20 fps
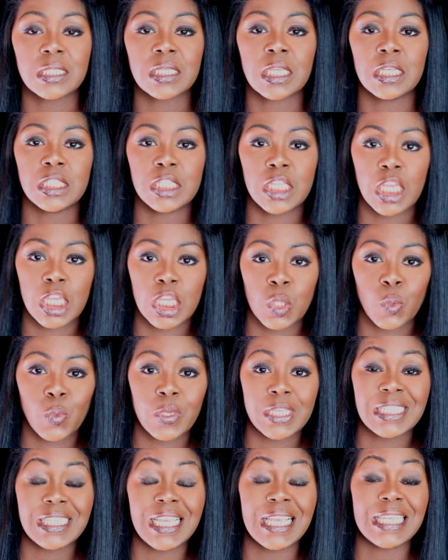it's
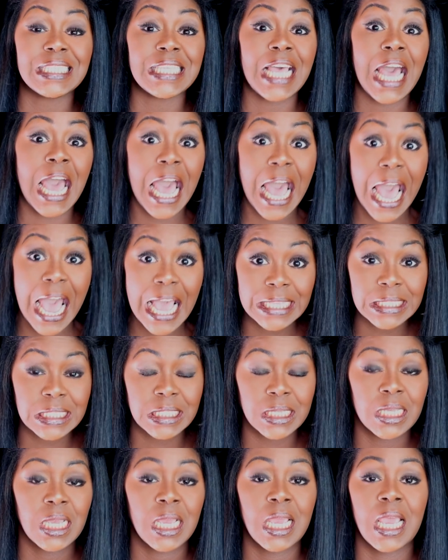continuous, it's hot,